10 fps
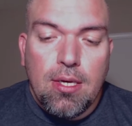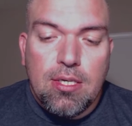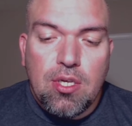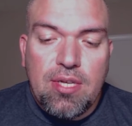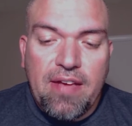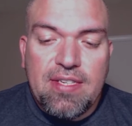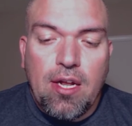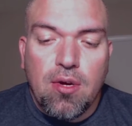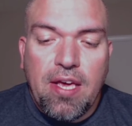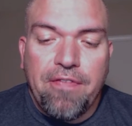So Dave
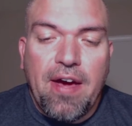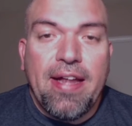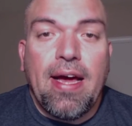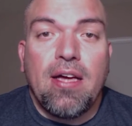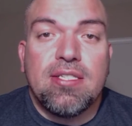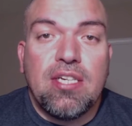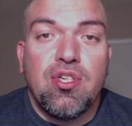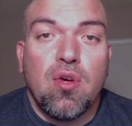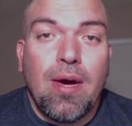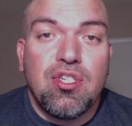said, okay, fine. I'll send
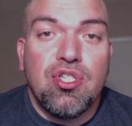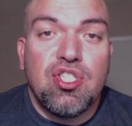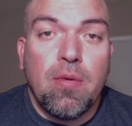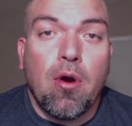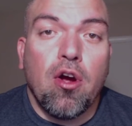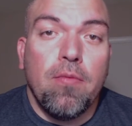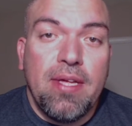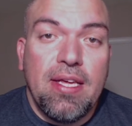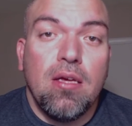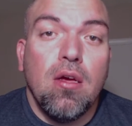you the questions tomorrow,
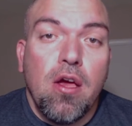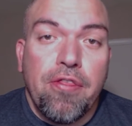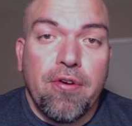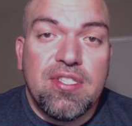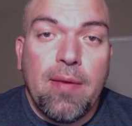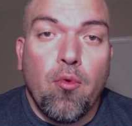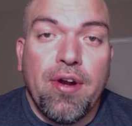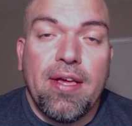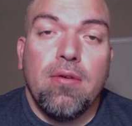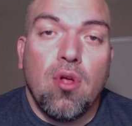meaning Thursday
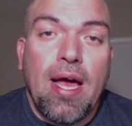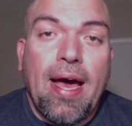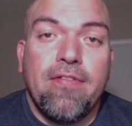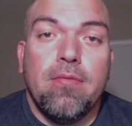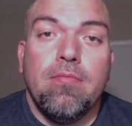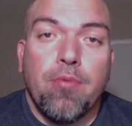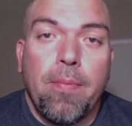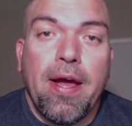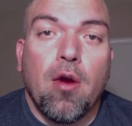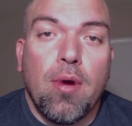morning. You'll have them,
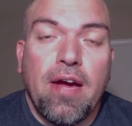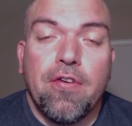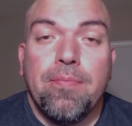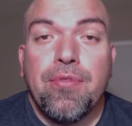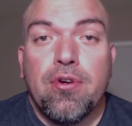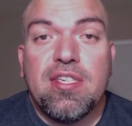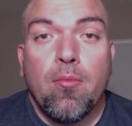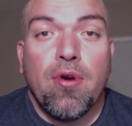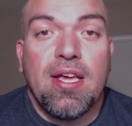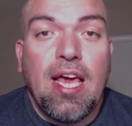prepare, whatever. Thursday
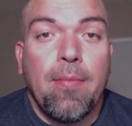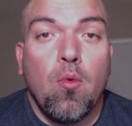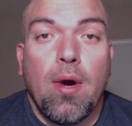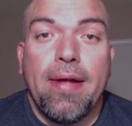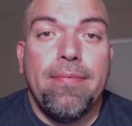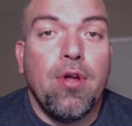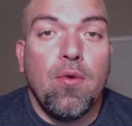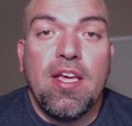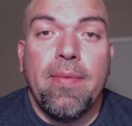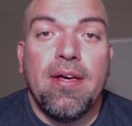morning came and went.
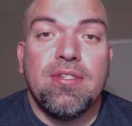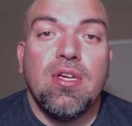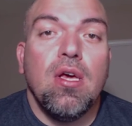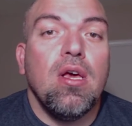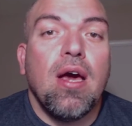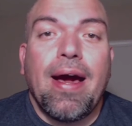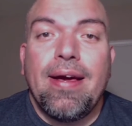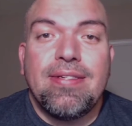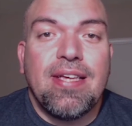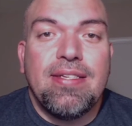No emails.
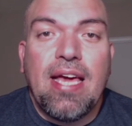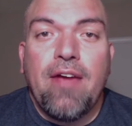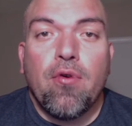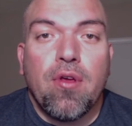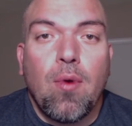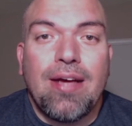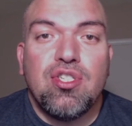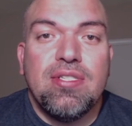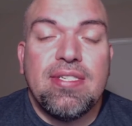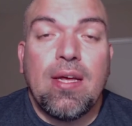I said, Dave, where are the
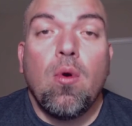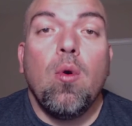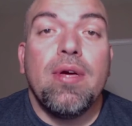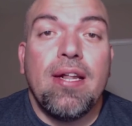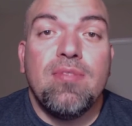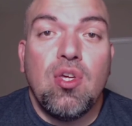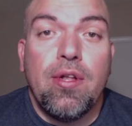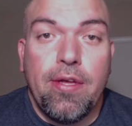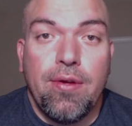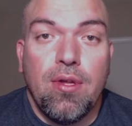questions? He said, well, we'll get them to you
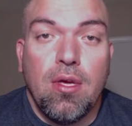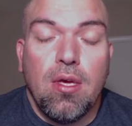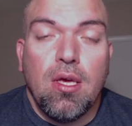at noon.